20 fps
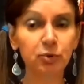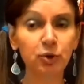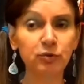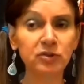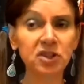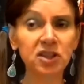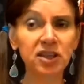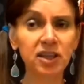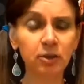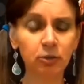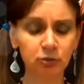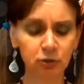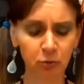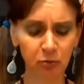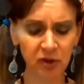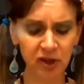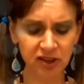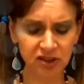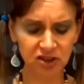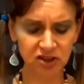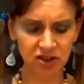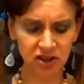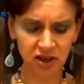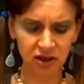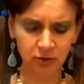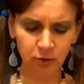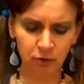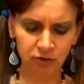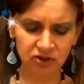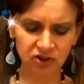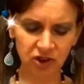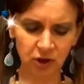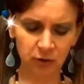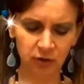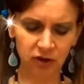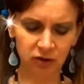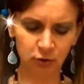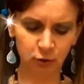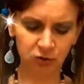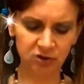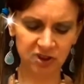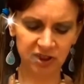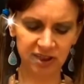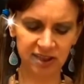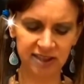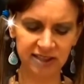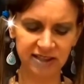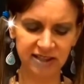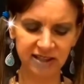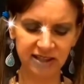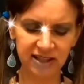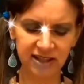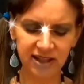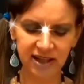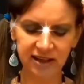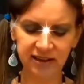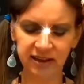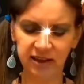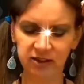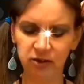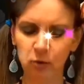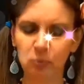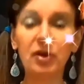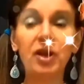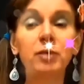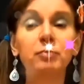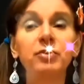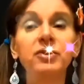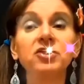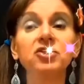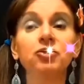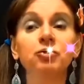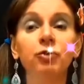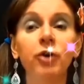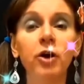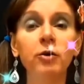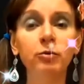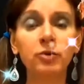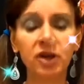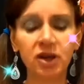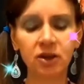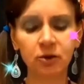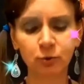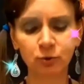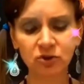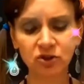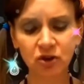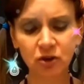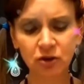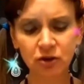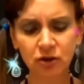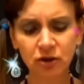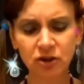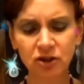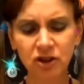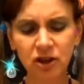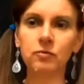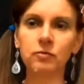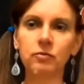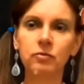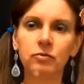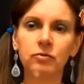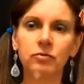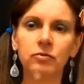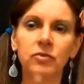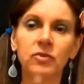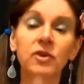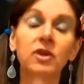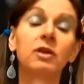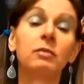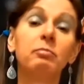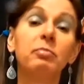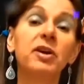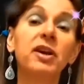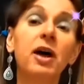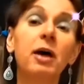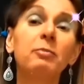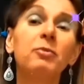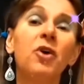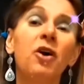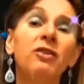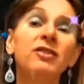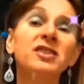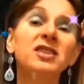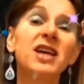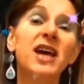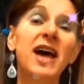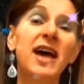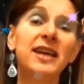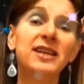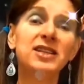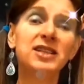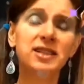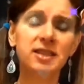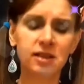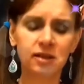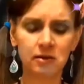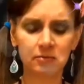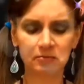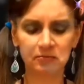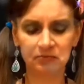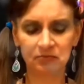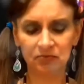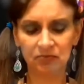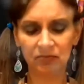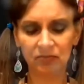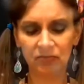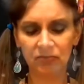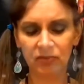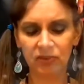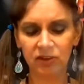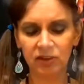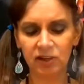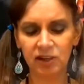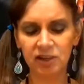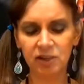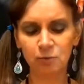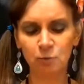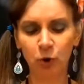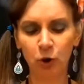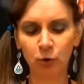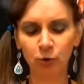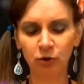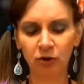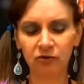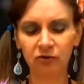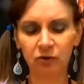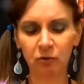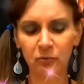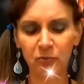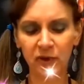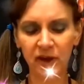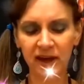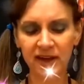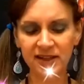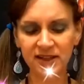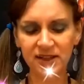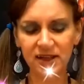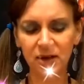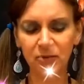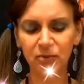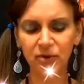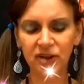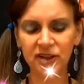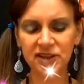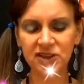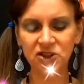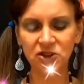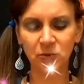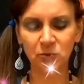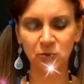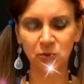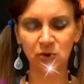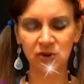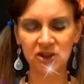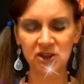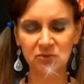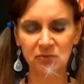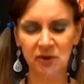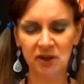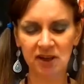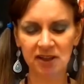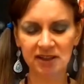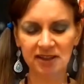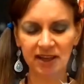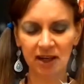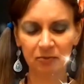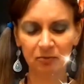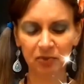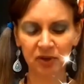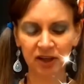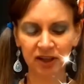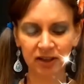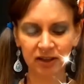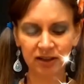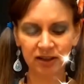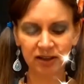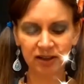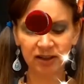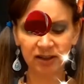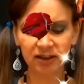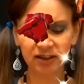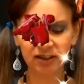Beauty killed the beast, or so he thought at least. Then the peeper's groaning was heard. "But I'm not dead!" And he rolled off the bed, a bloody stump where his penis had been.